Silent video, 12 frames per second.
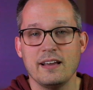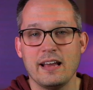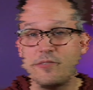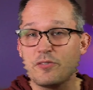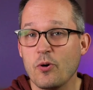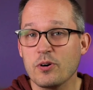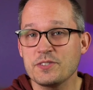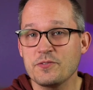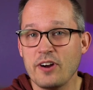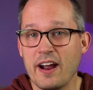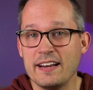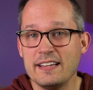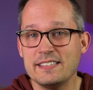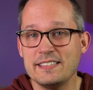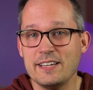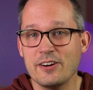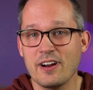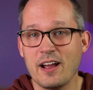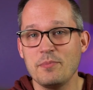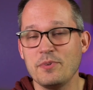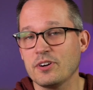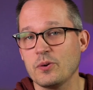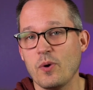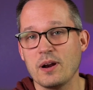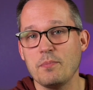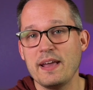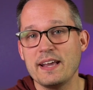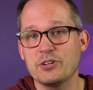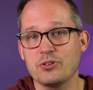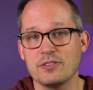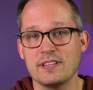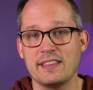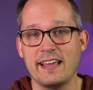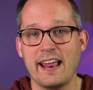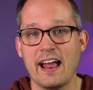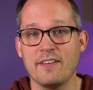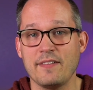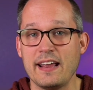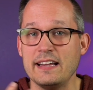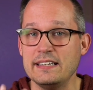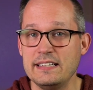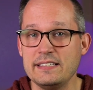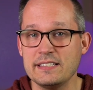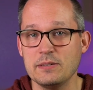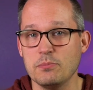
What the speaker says: And of course, for any CRM, you're going to want to make sure that they have a decent